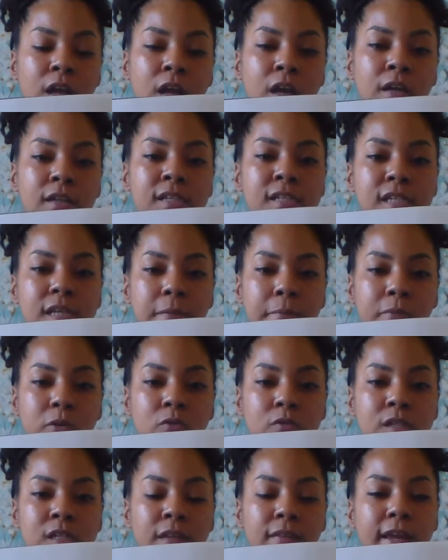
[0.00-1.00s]

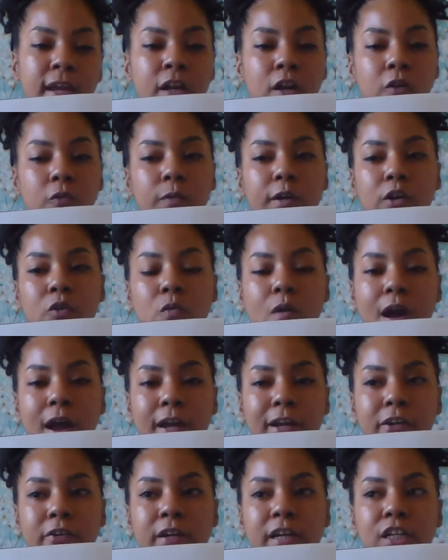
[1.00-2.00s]
symbols. They don't
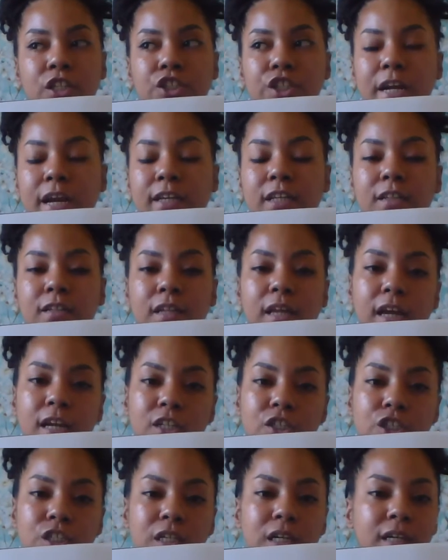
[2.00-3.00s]
require
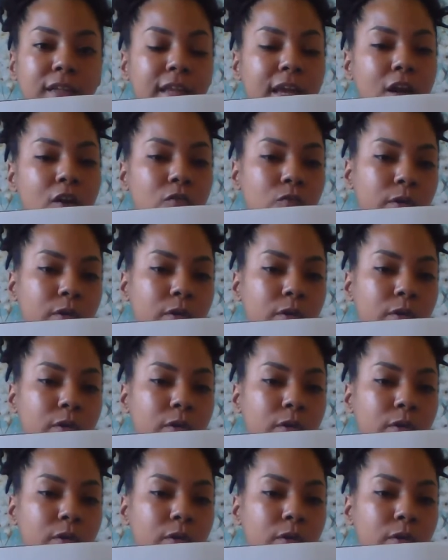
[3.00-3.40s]
ejaculation, they don't